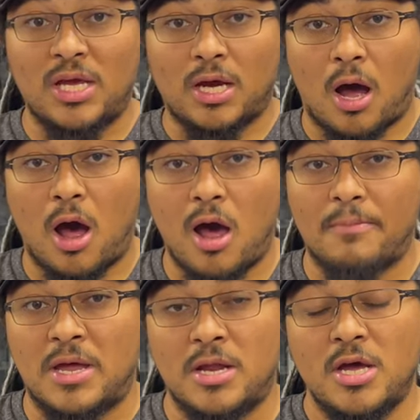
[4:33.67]

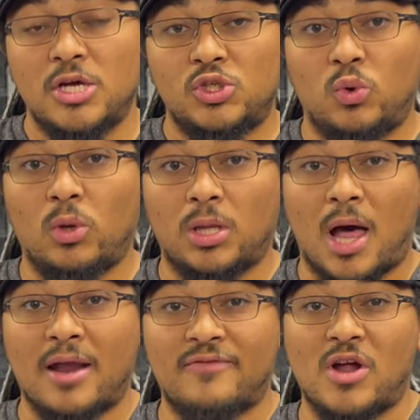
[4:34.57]
common to a
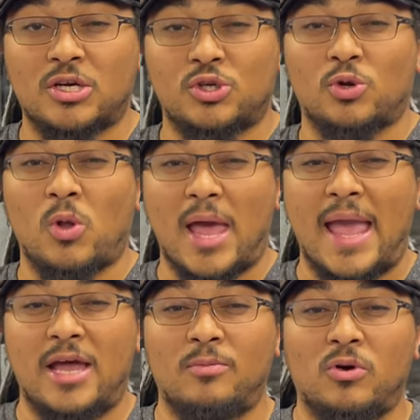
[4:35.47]
lot of nocturnal
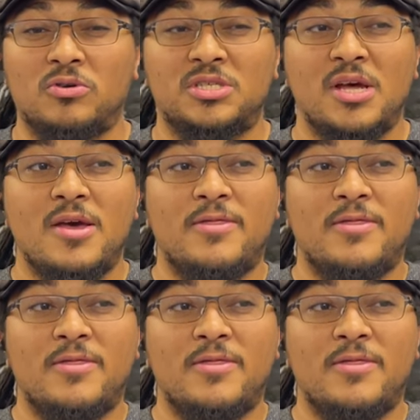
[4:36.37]
animals